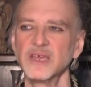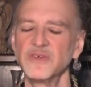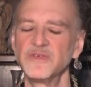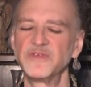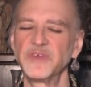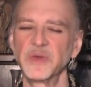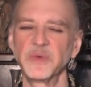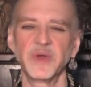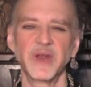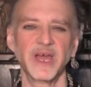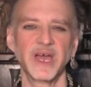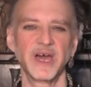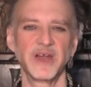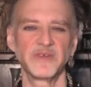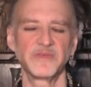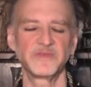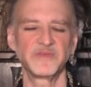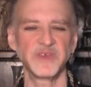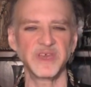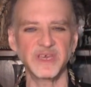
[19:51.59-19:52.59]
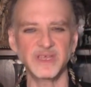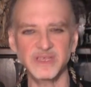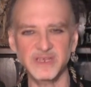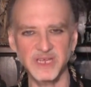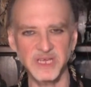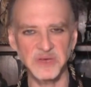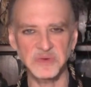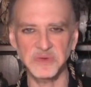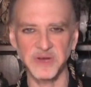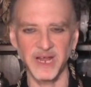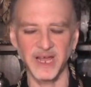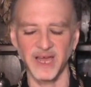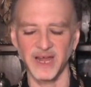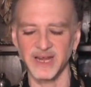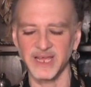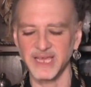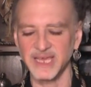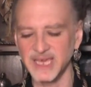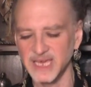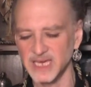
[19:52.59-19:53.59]
feel what I gotta feel and heal what I
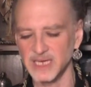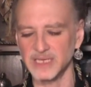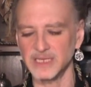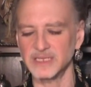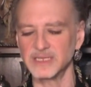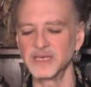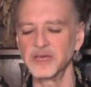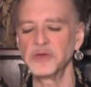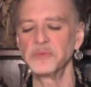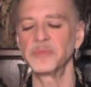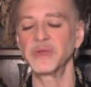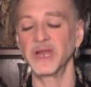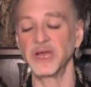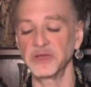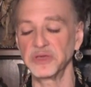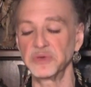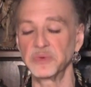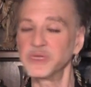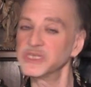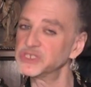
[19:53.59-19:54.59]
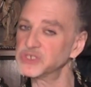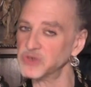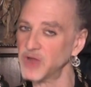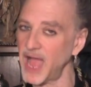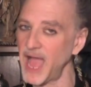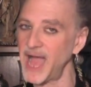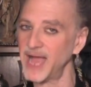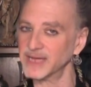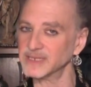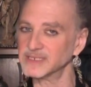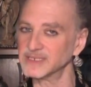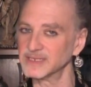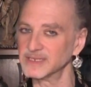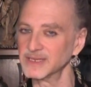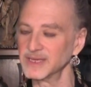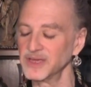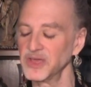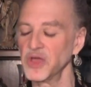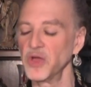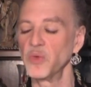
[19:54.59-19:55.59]
gotta heal, but how you interact
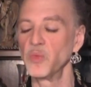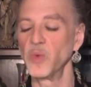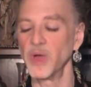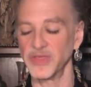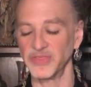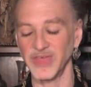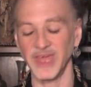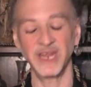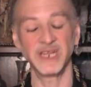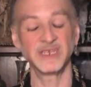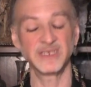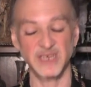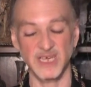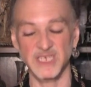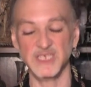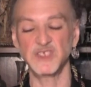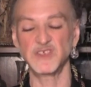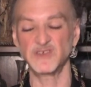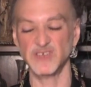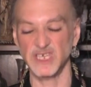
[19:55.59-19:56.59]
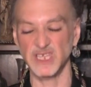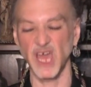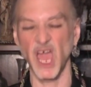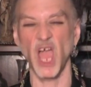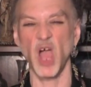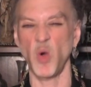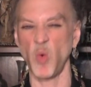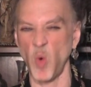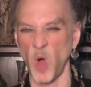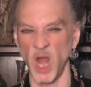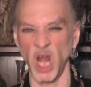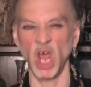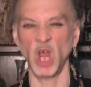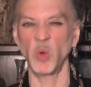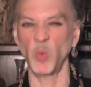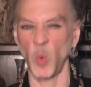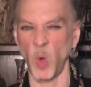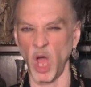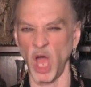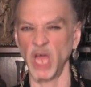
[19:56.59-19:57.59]
with, and it does feel like a one
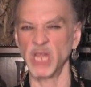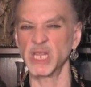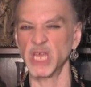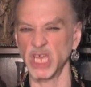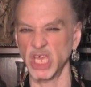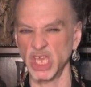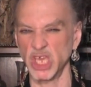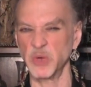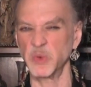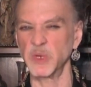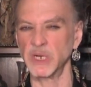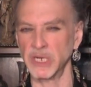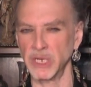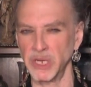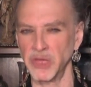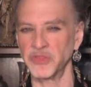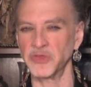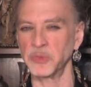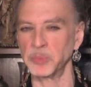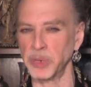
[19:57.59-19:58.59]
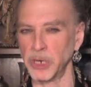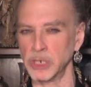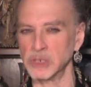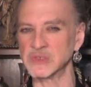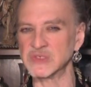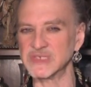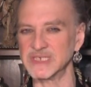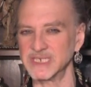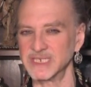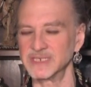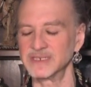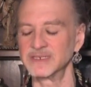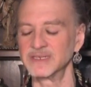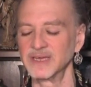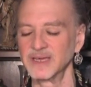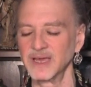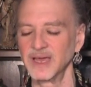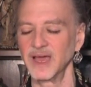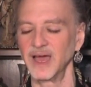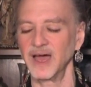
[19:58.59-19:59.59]
on one, like you and another
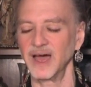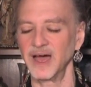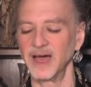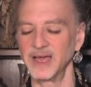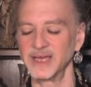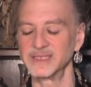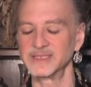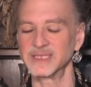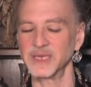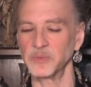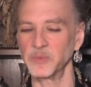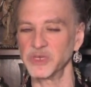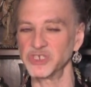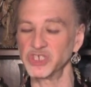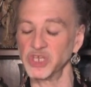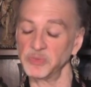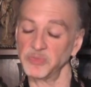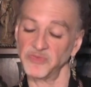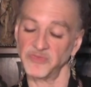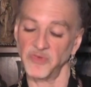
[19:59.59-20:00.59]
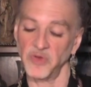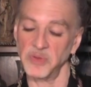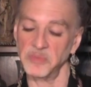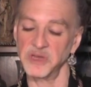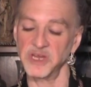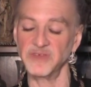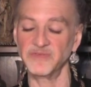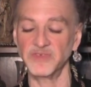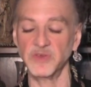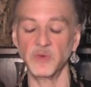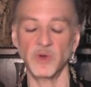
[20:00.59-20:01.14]
person uh, in some way, shape, or form. And if